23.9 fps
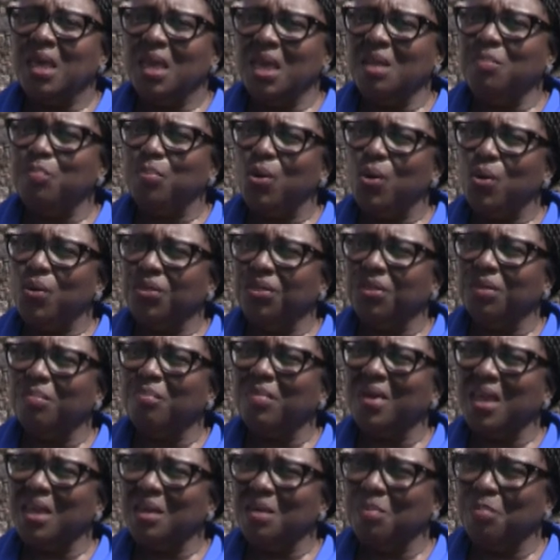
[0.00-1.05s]
In both
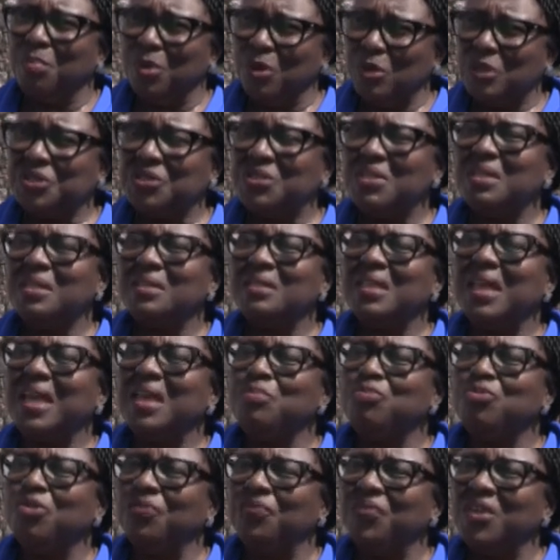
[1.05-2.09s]
my personal
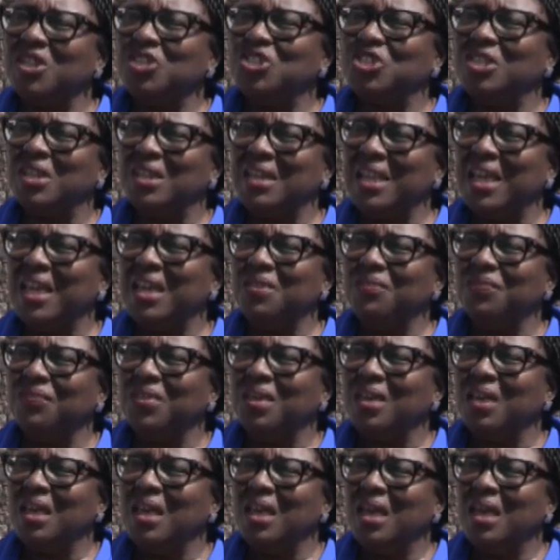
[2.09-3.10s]
and professional life,